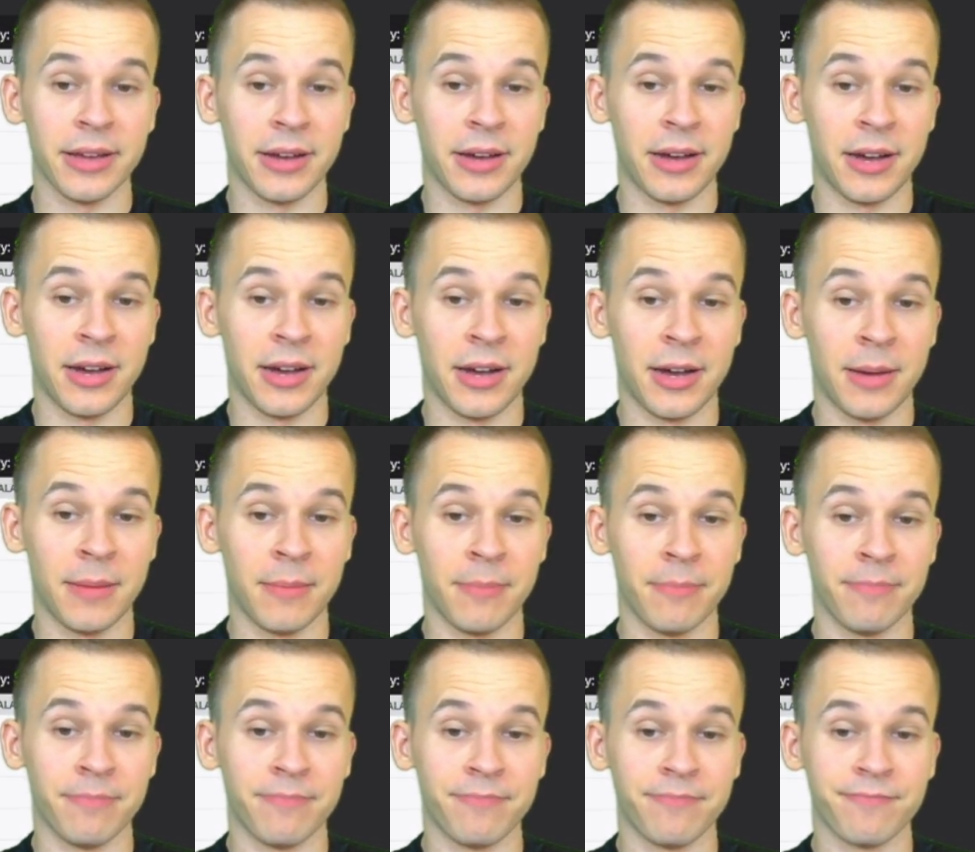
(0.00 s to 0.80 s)
to
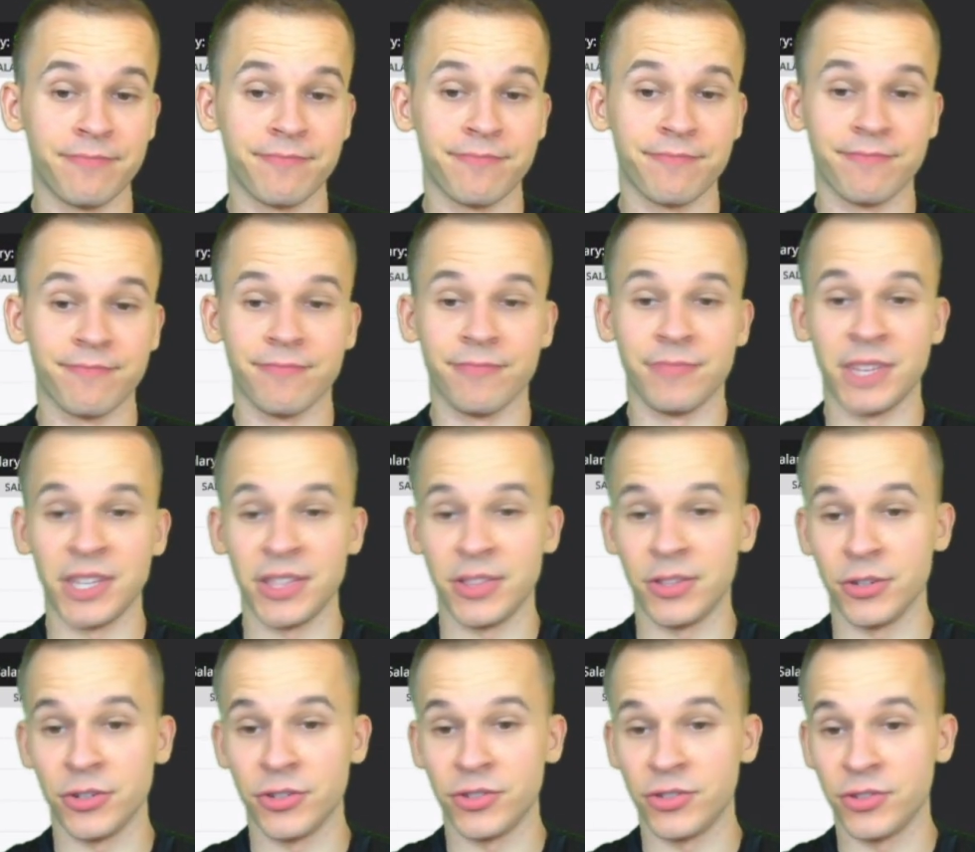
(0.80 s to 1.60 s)
lie.
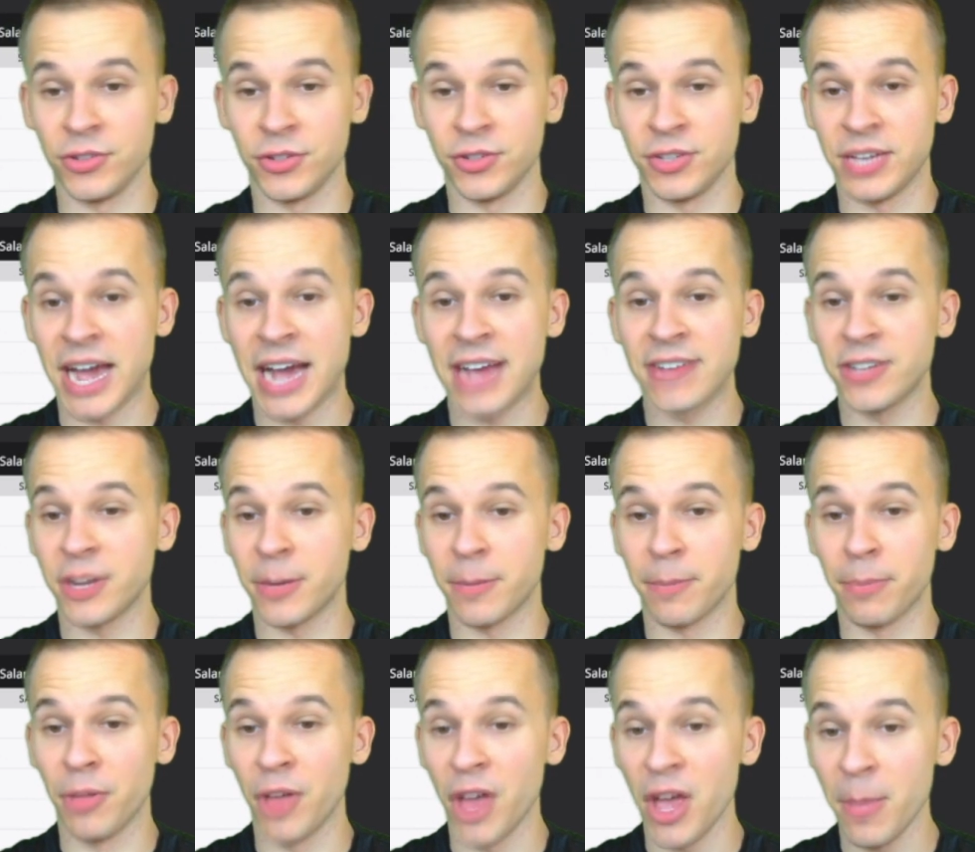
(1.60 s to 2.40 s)
There's guys that
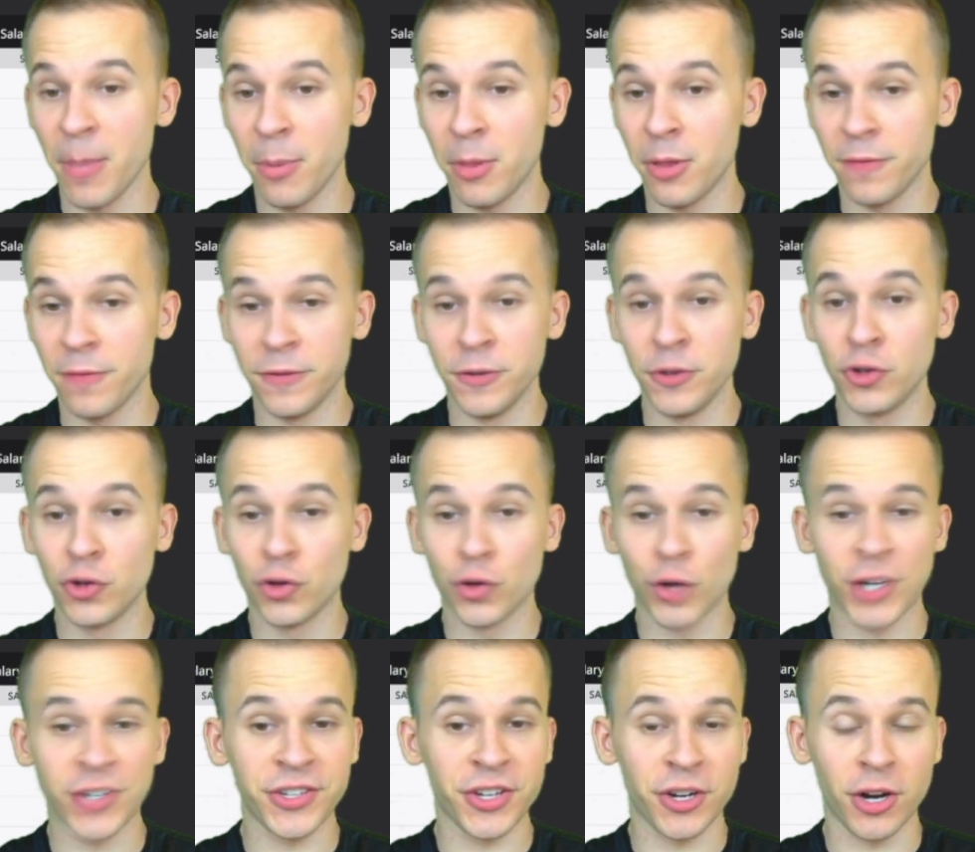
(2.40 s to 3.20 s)
are playable. If you
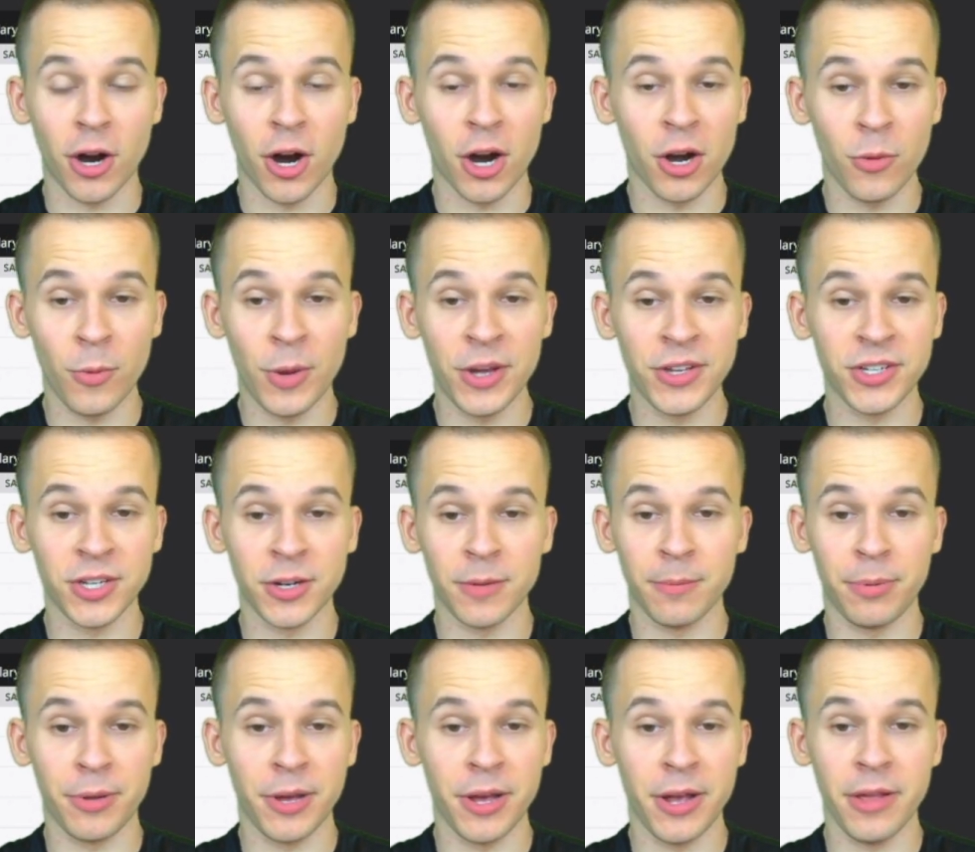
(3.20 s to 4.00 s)
trust that Hardaway's
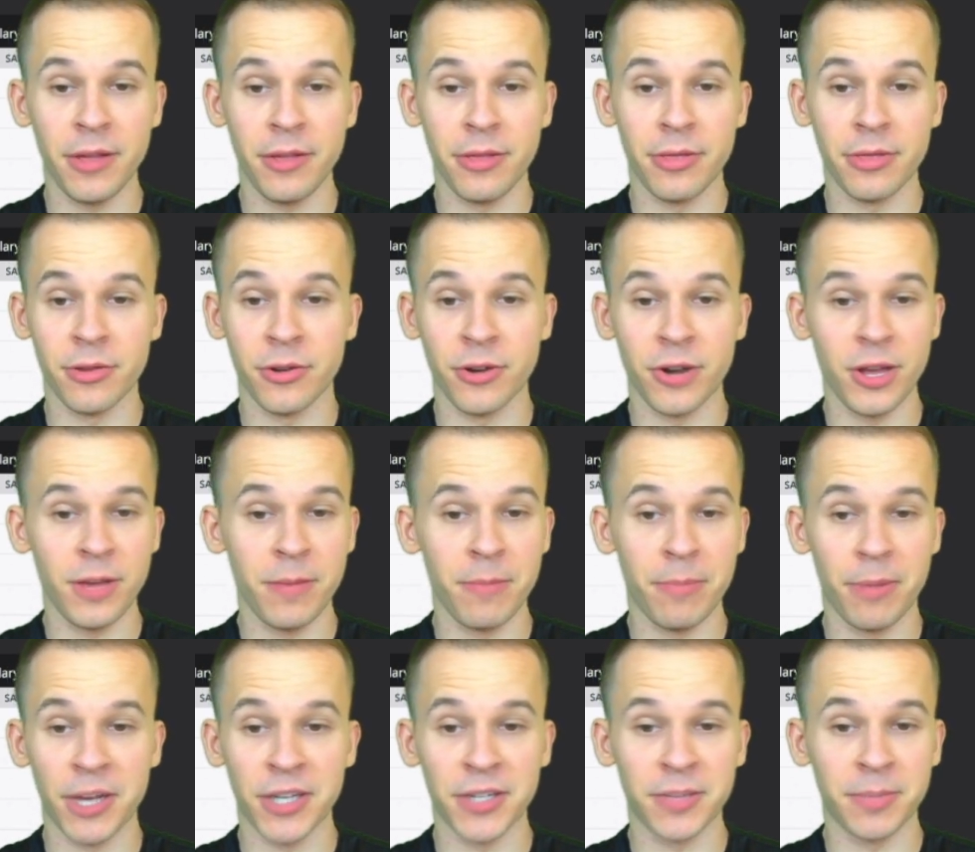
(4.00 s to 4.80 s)
going to play 30
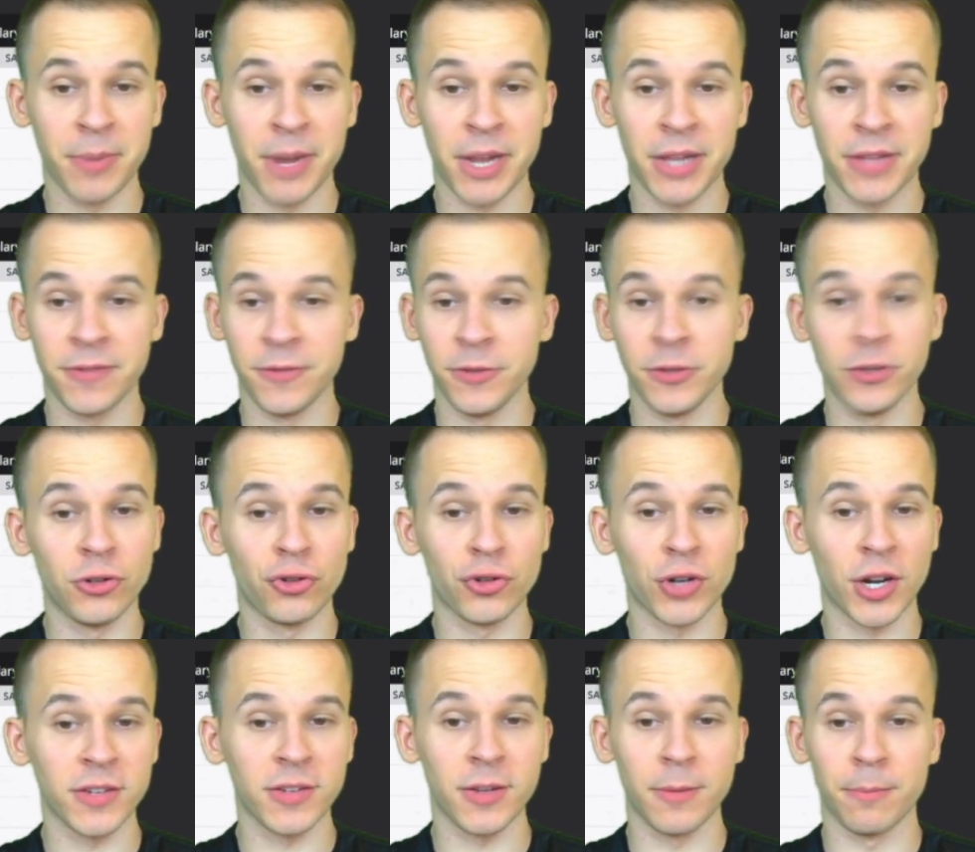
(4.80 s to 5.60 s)
plus minutes, if you
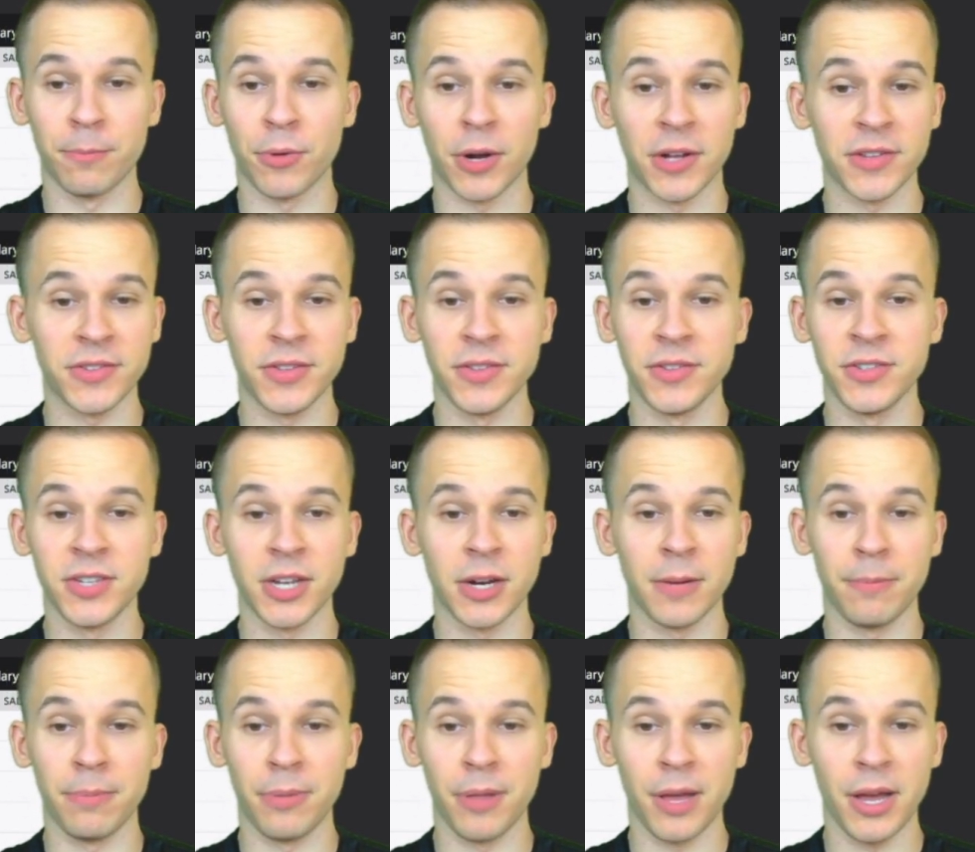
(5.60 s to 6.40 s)
trust that Brunson's
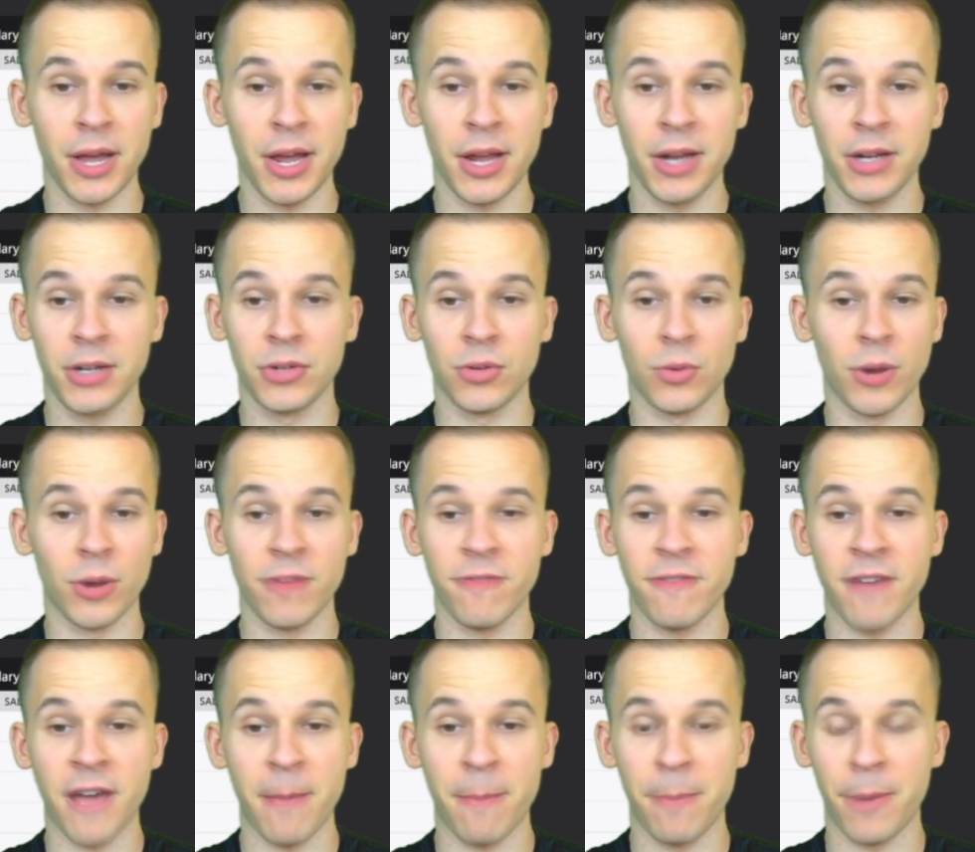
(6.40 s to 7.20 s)
going to play
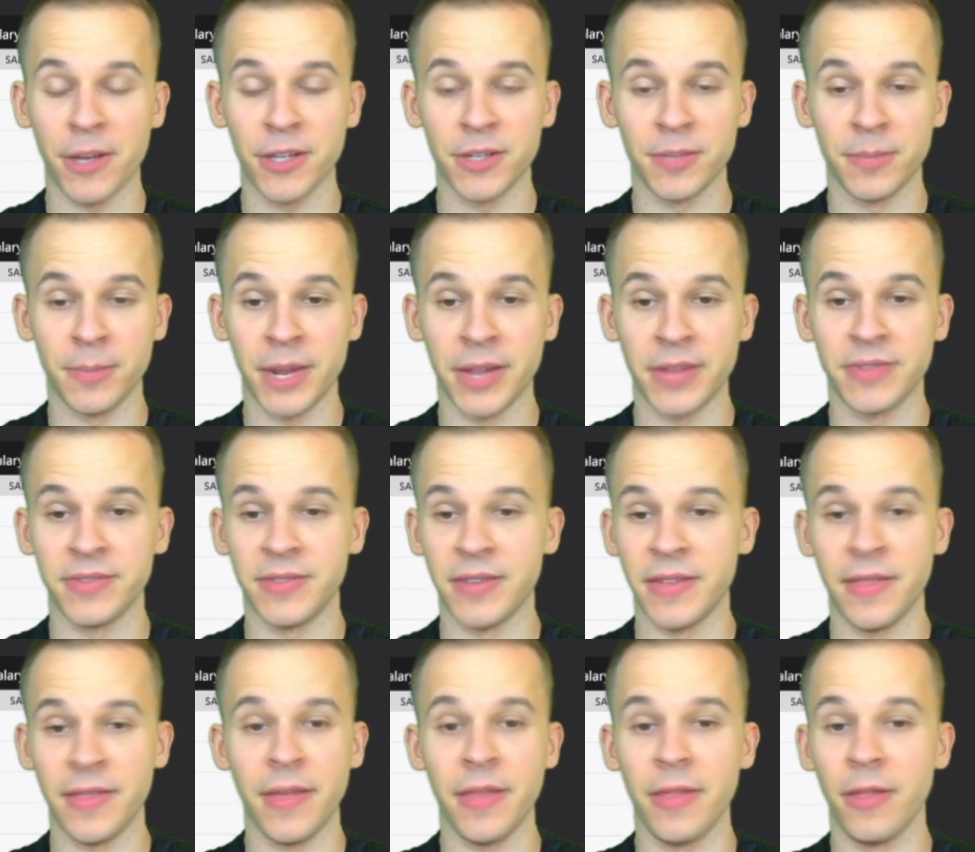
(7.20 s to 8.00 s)
25 plus minutes,
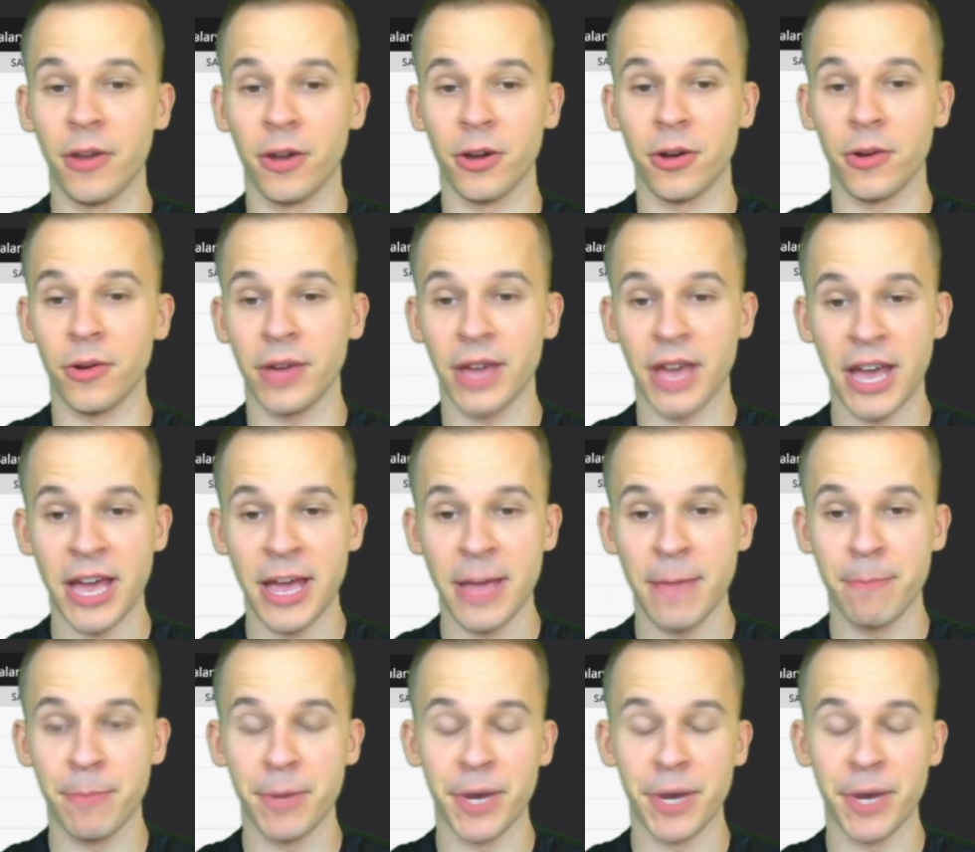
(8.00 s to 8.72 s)
then they'd look okay.